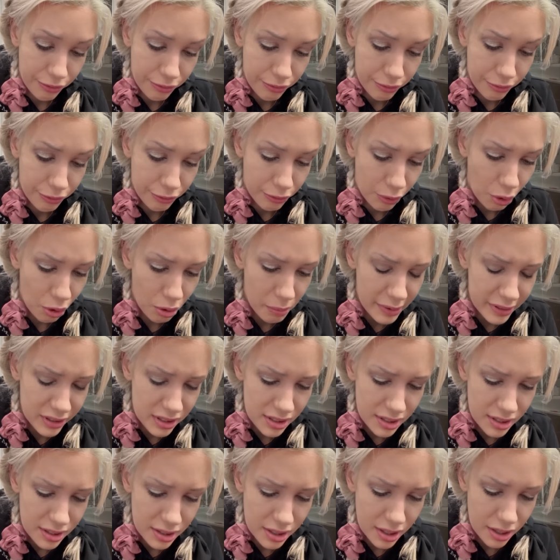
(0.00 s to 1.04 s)
4 months
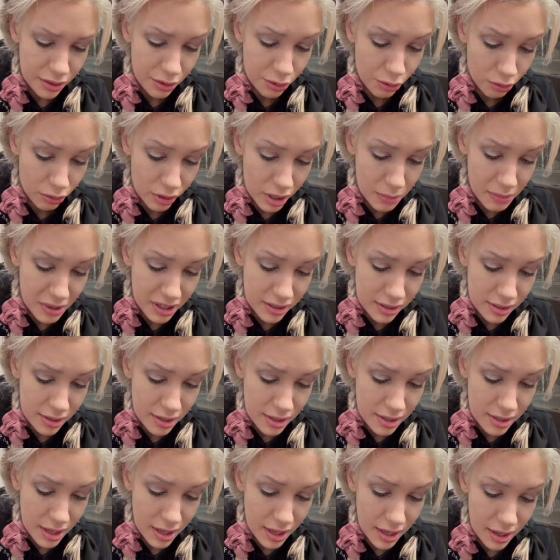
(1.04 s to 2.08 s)
this year, 3 months
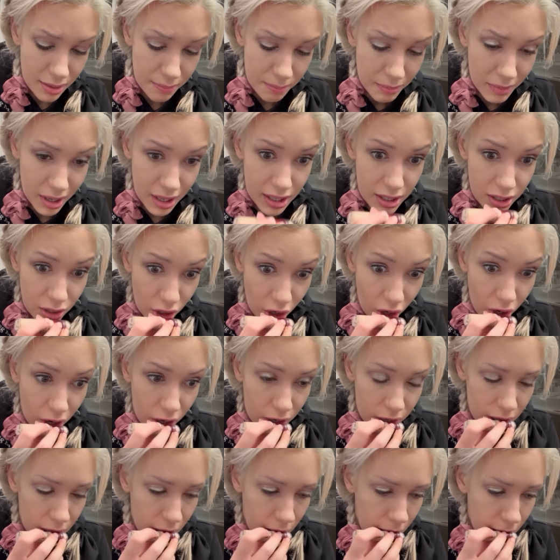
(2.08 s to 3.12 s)
this year. My
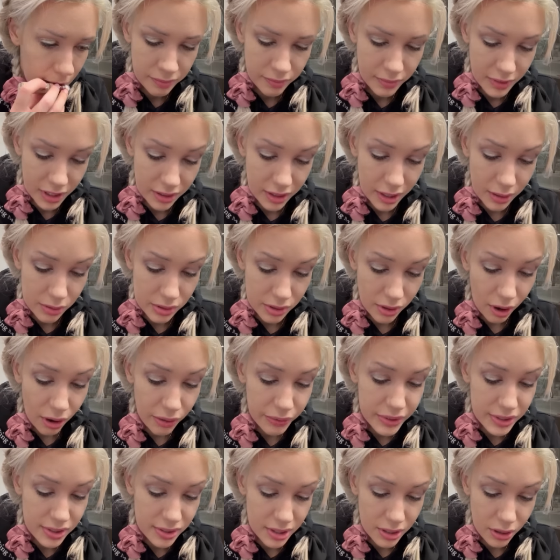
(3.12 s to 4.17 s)
God, that was
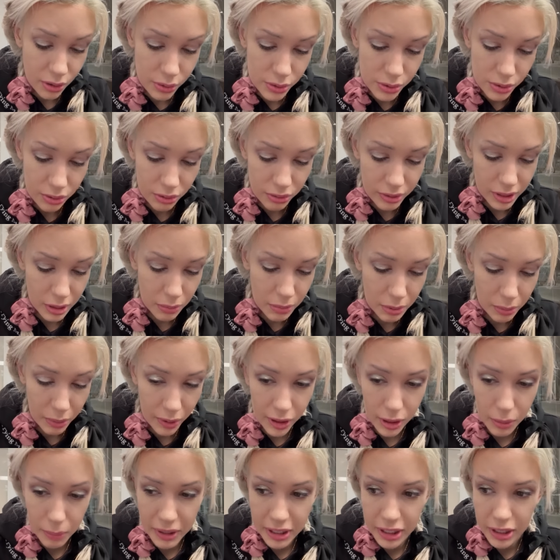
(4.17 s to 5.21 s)
obviously also a really big
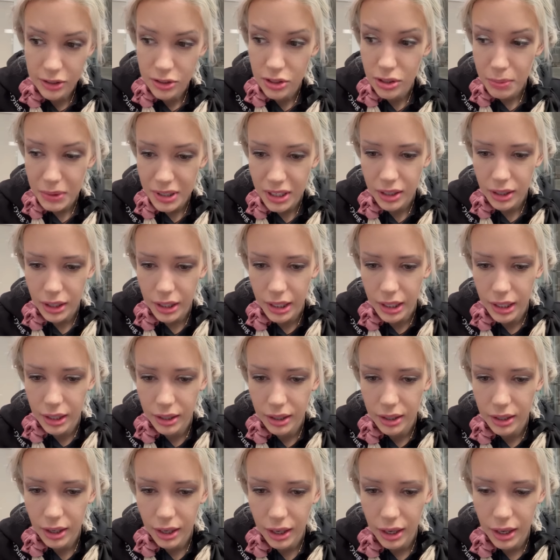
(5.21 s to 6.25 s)
part of my year. To be clear,
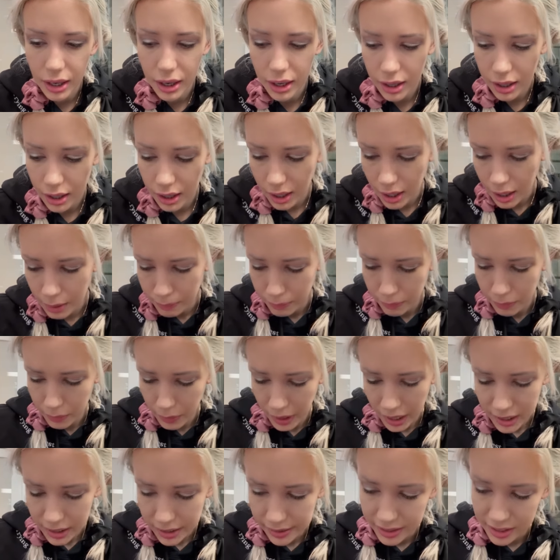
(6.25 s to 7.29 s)
I'm
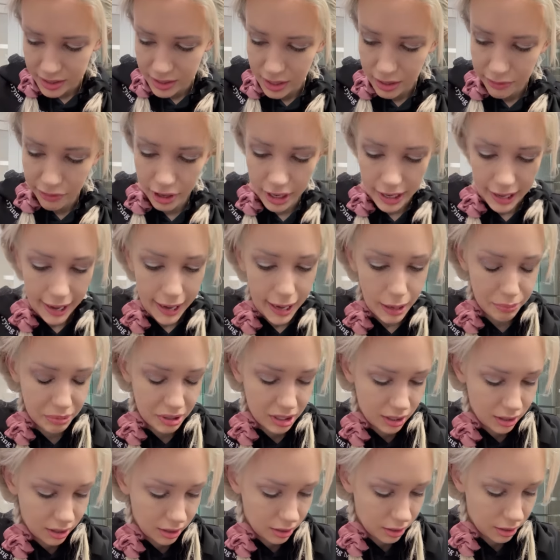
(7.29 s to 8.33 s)
ending this year very
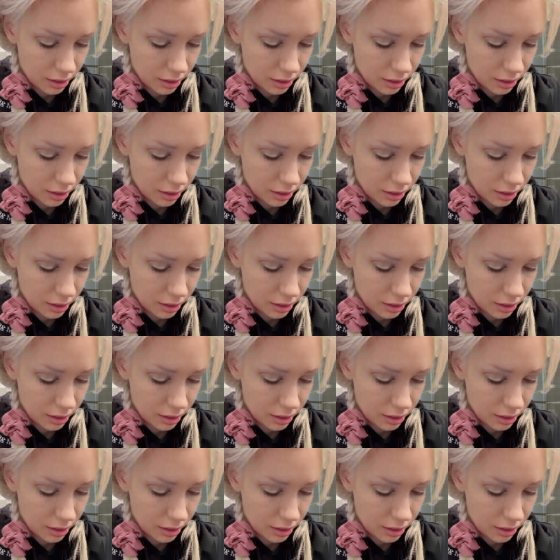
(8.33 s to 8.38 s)
happy.